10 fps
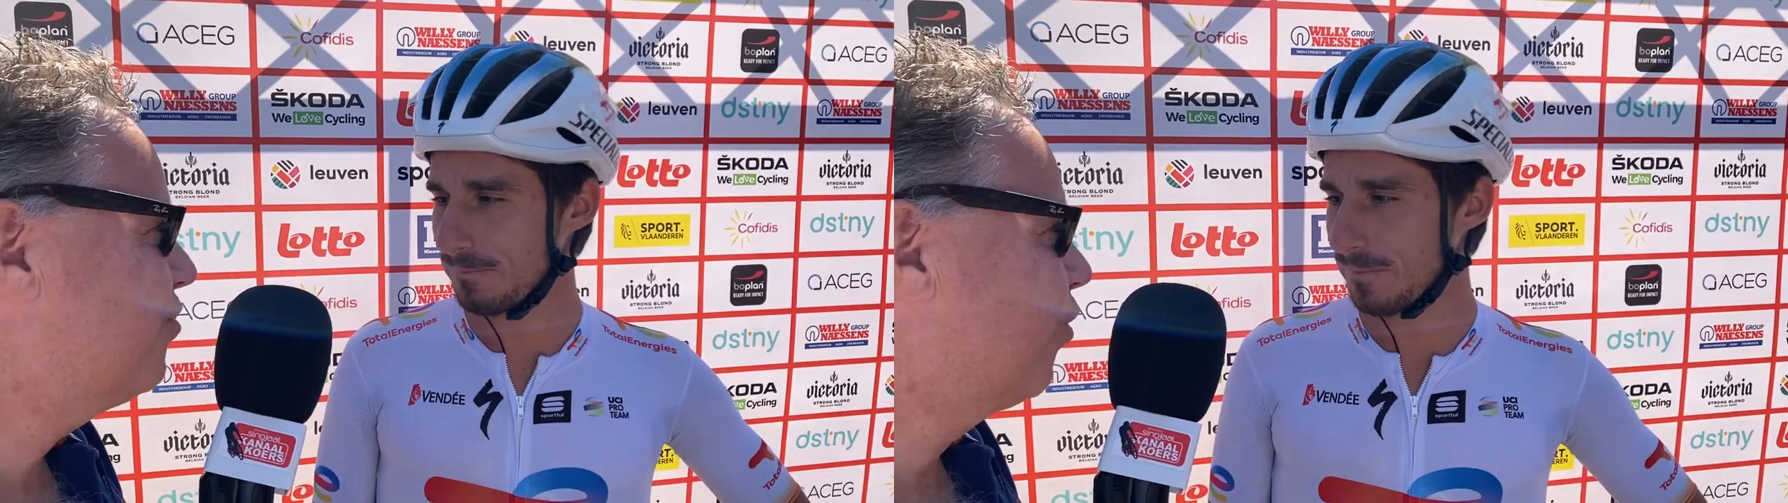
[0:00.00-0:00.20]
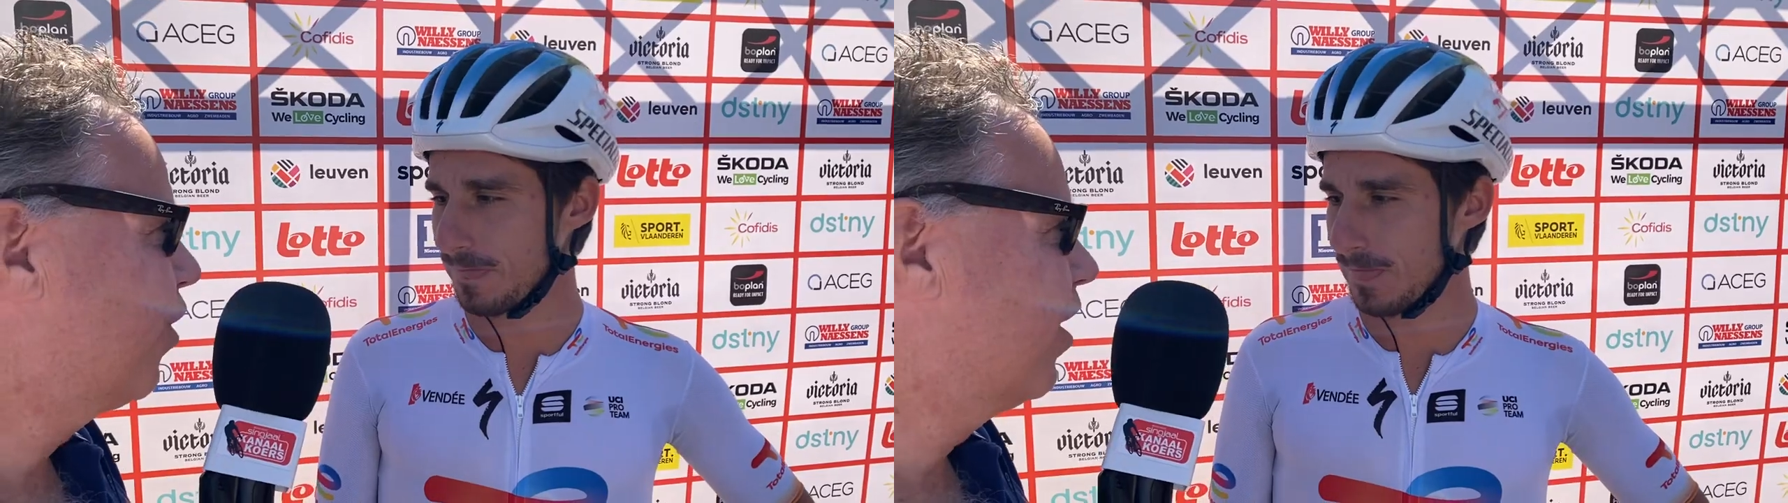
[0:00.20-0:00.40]

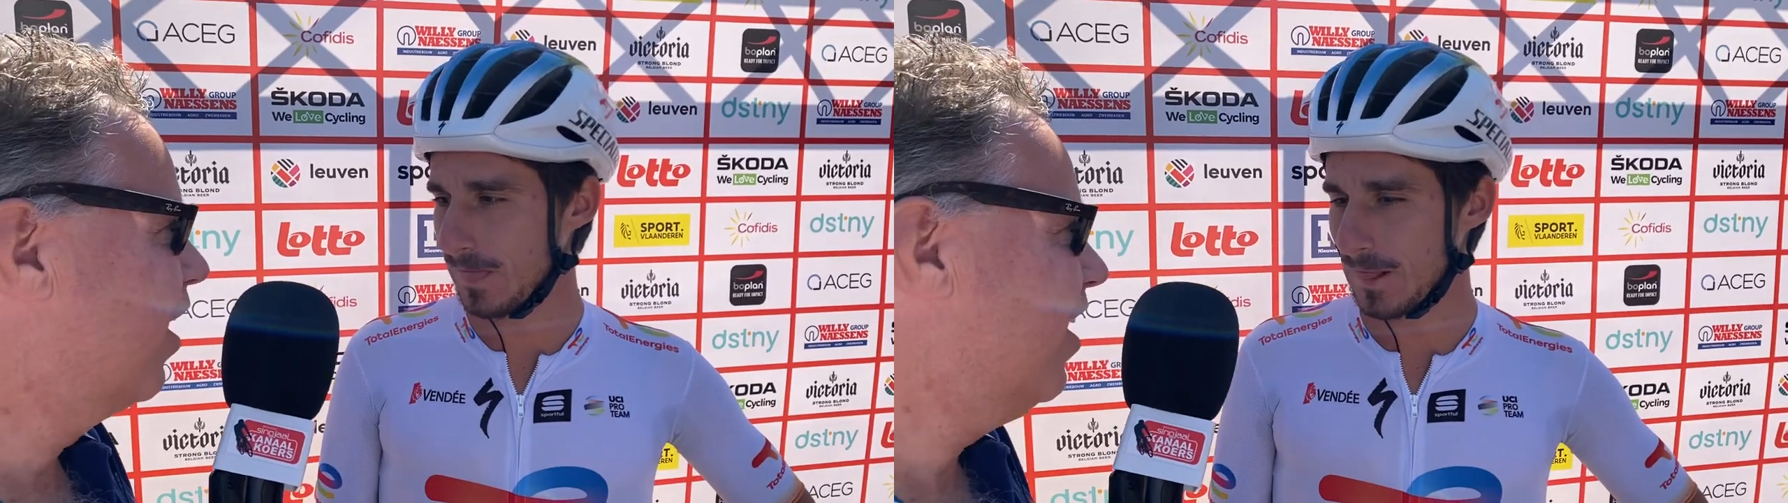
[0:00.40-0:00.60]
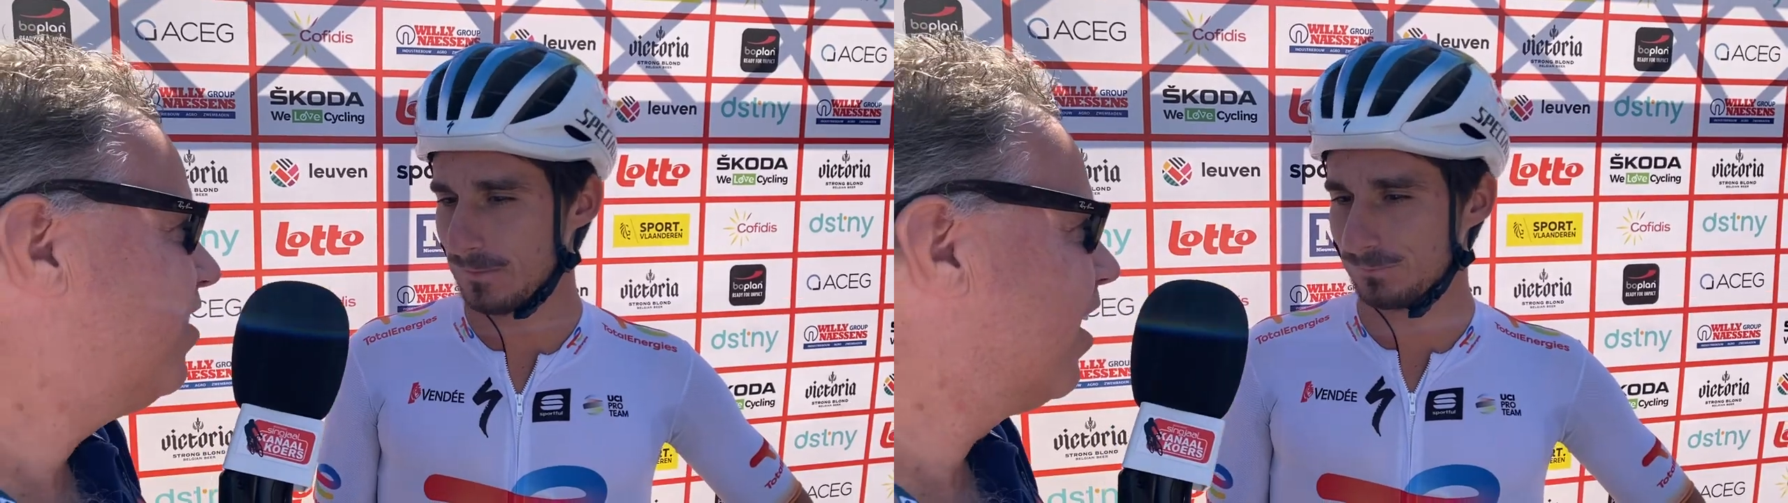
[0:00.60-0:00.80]
for
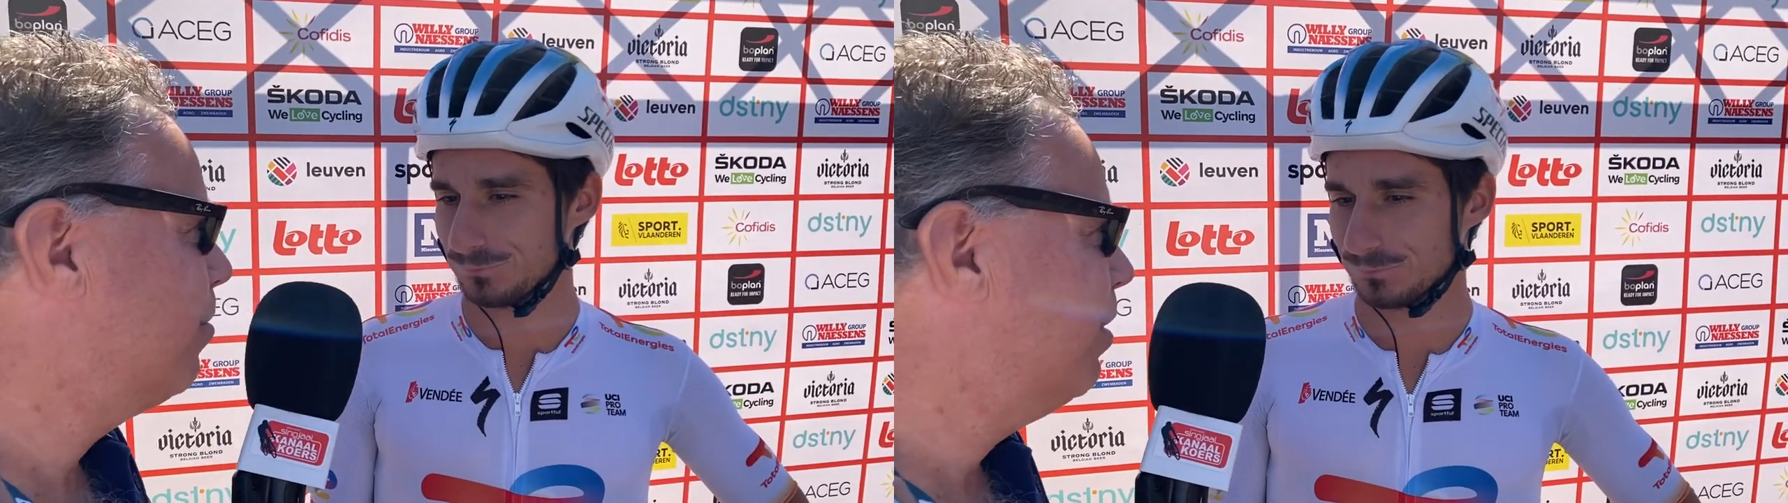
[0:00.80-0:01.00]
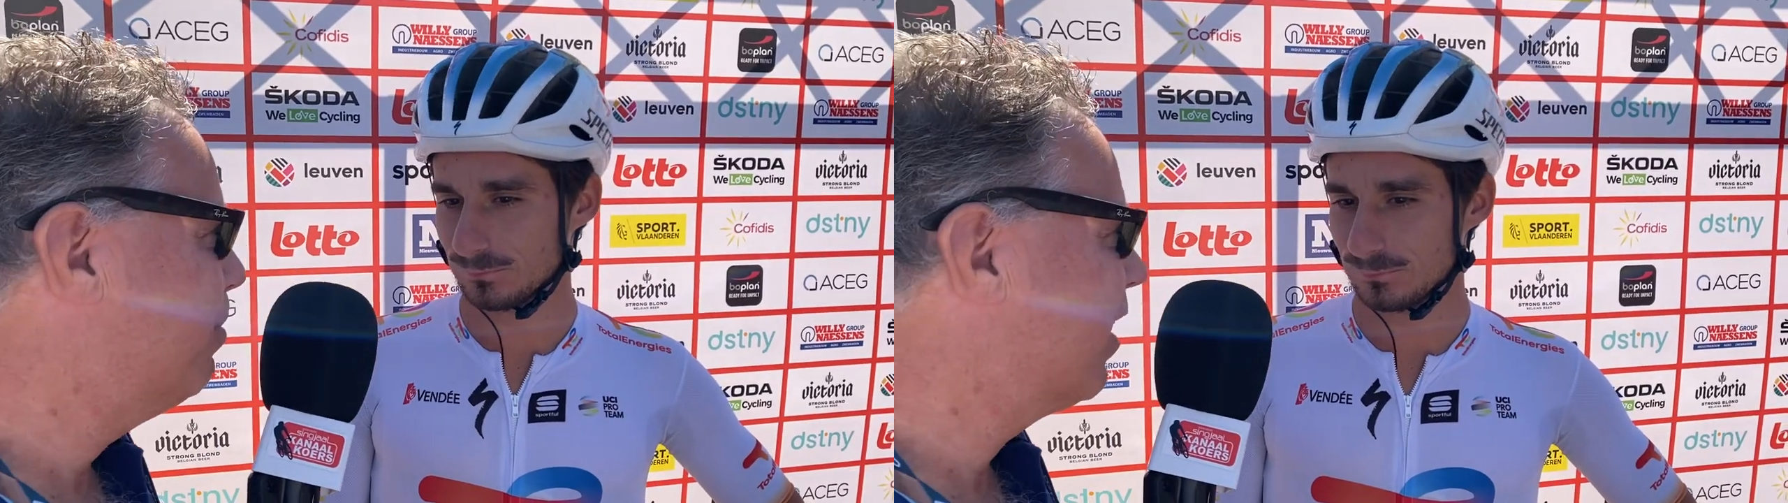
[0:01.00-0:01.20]
Italian
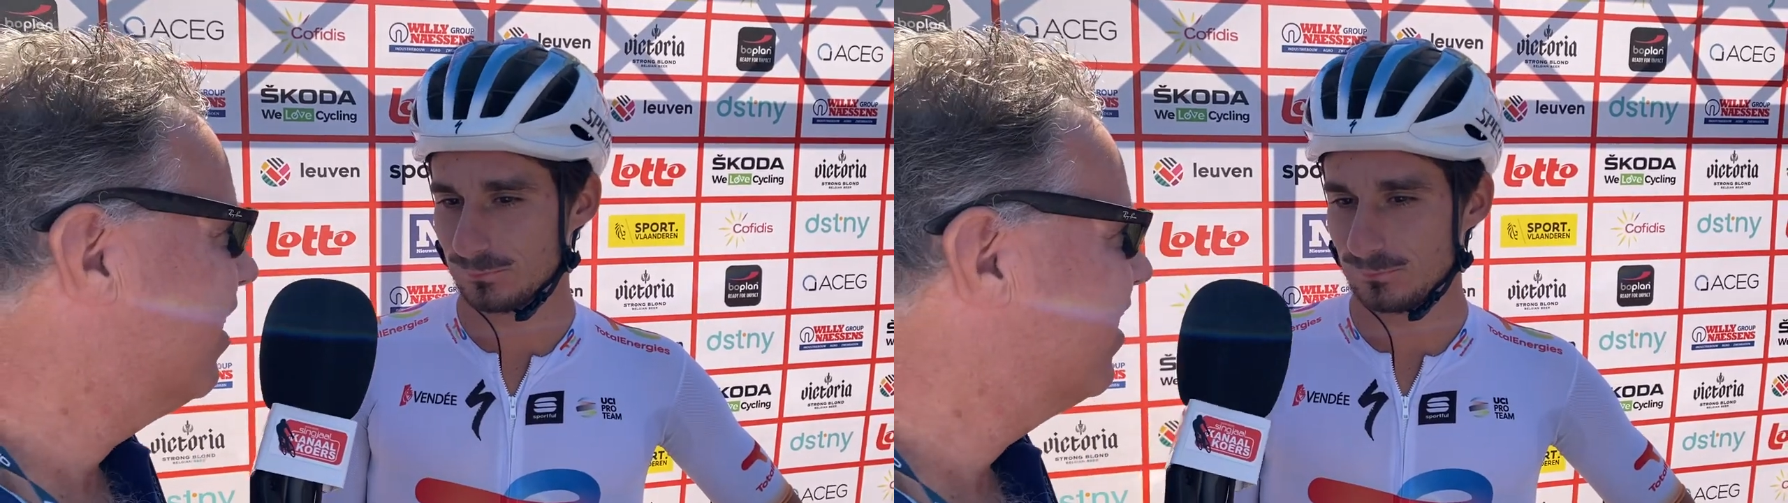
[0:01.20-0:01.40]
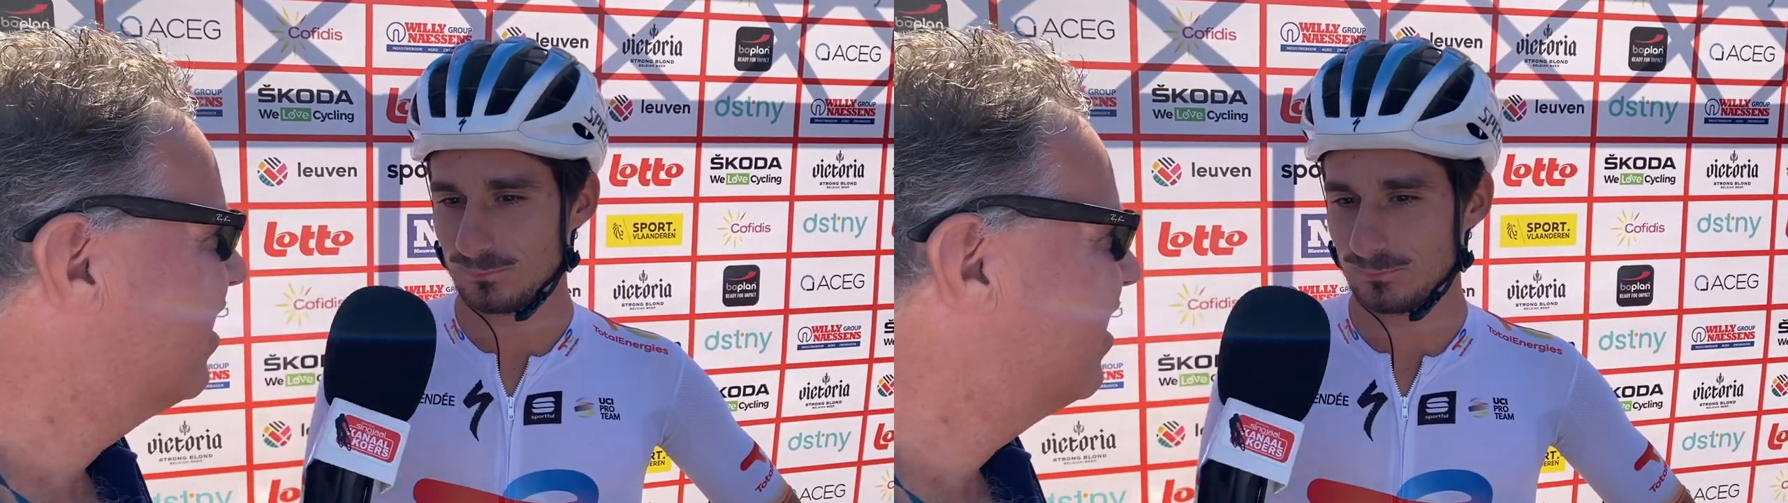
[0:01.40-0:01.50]
people, eh?